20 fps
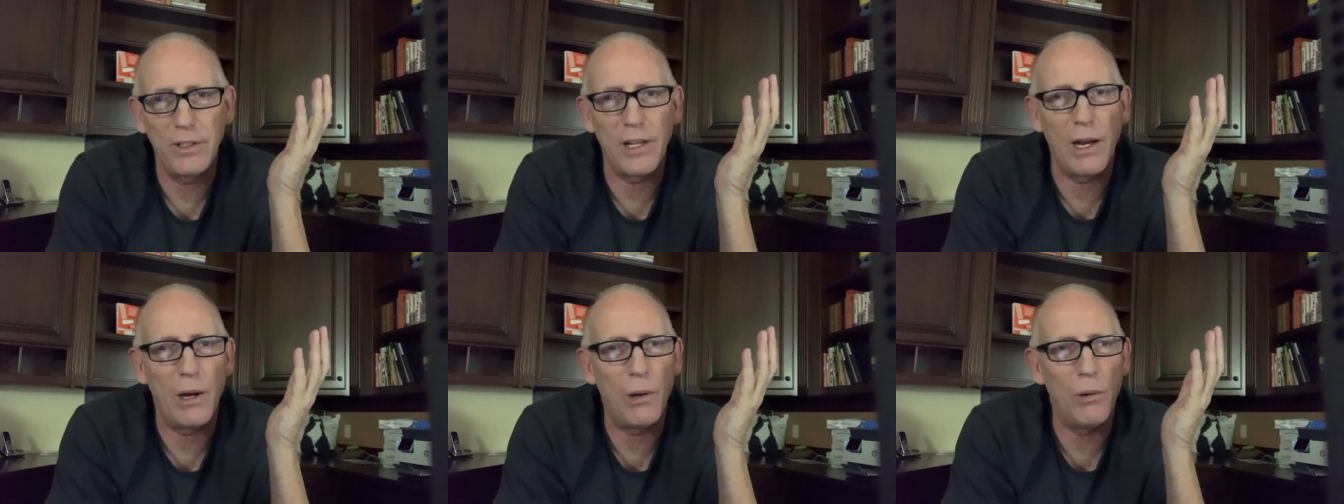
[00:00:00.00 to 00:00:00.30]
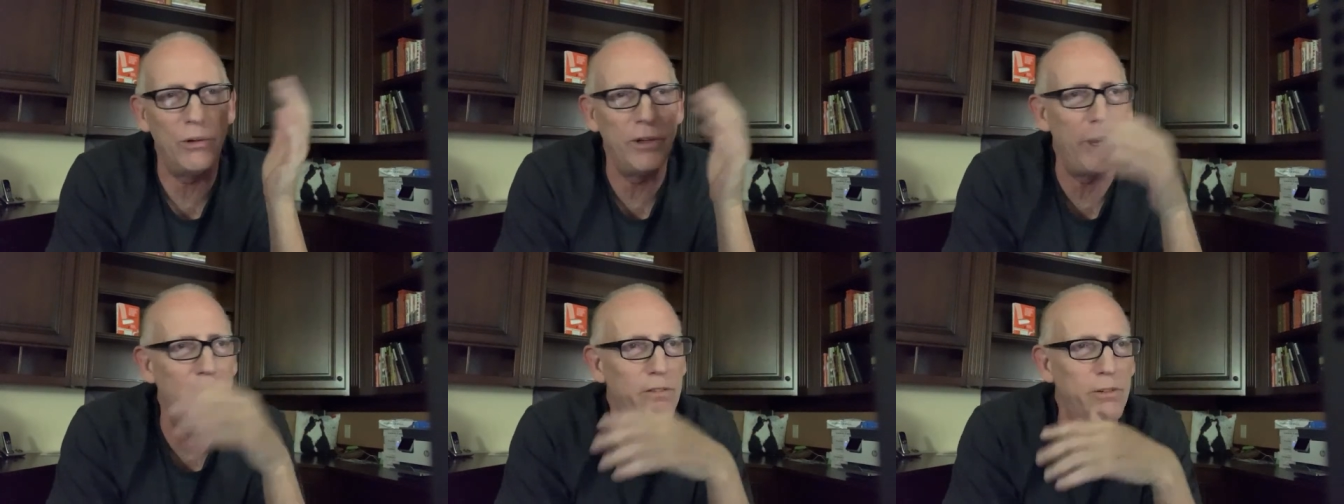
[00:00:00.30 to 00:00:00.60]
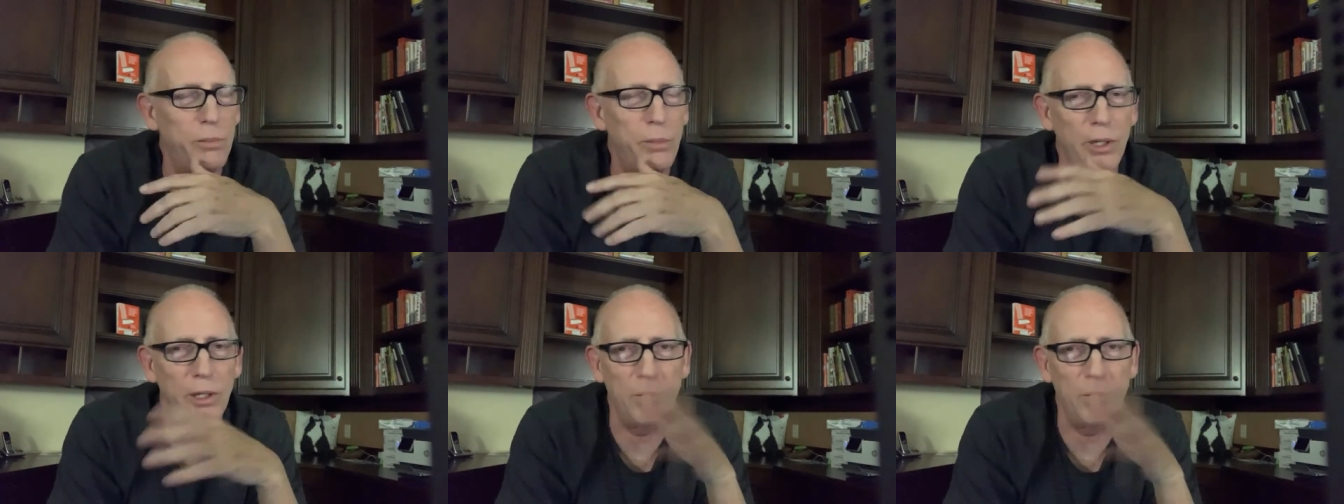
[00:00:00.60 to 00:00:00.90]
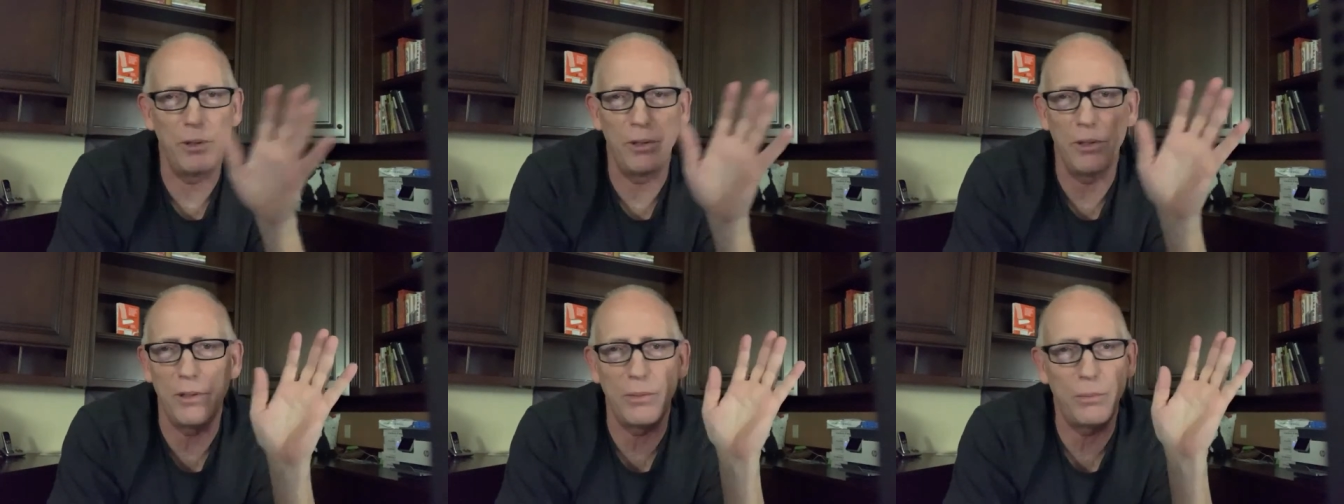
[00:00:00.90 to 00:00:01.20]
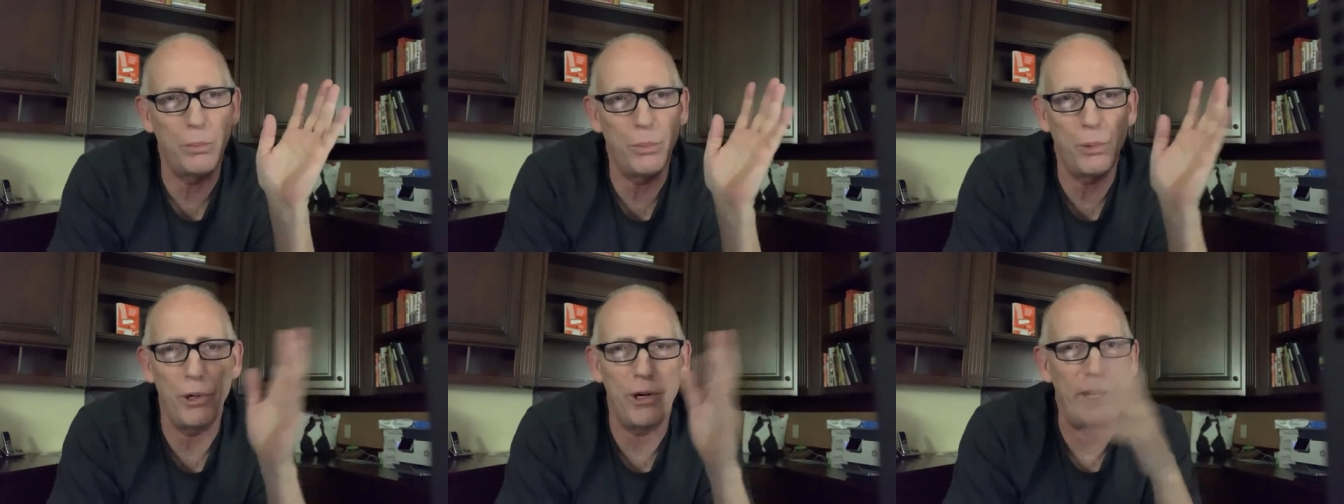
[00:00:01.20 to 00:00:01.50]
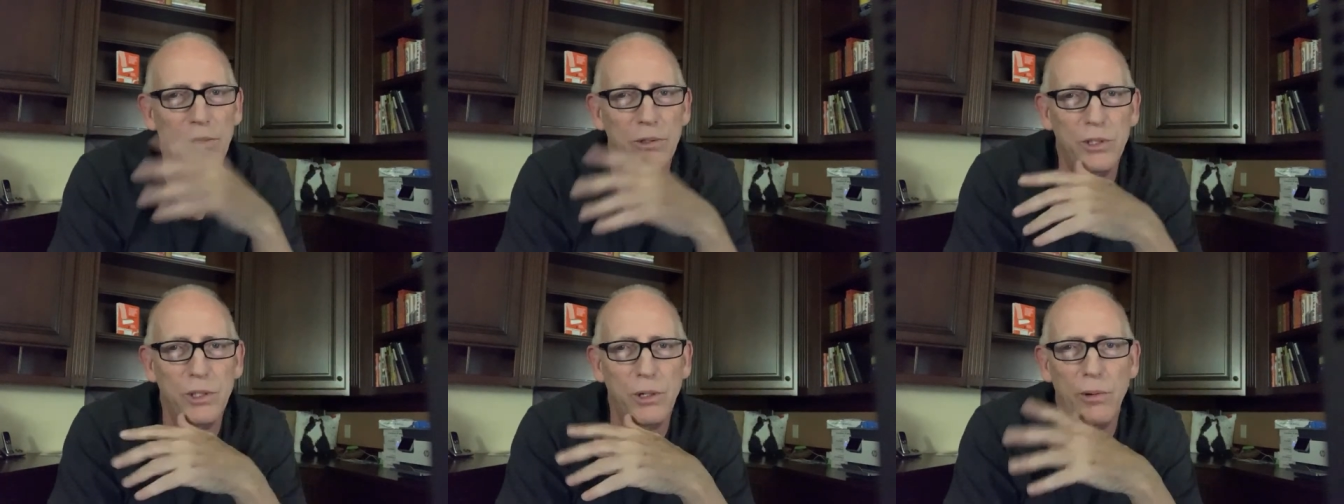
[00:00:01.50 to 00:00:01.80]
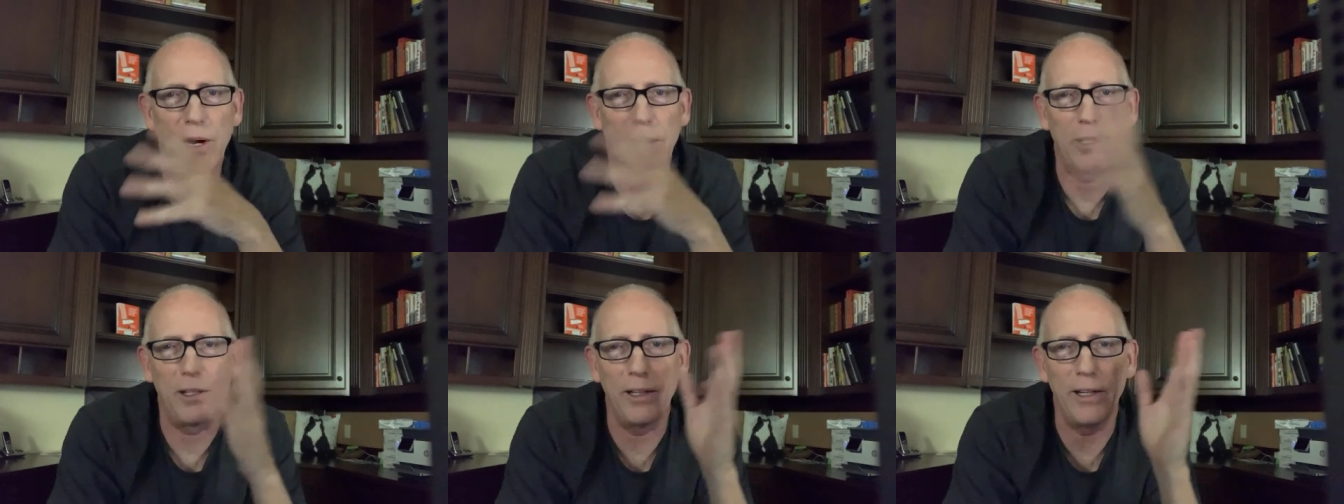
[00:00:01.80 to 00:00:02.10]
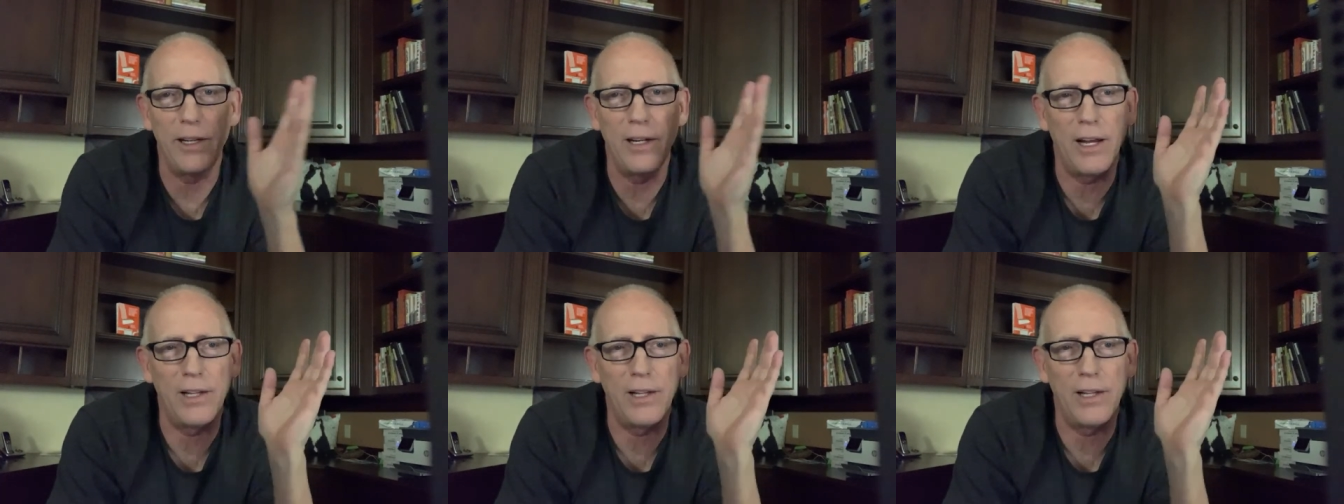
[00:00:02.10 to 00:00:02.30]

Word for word: that I will never be able to pronounce correctly,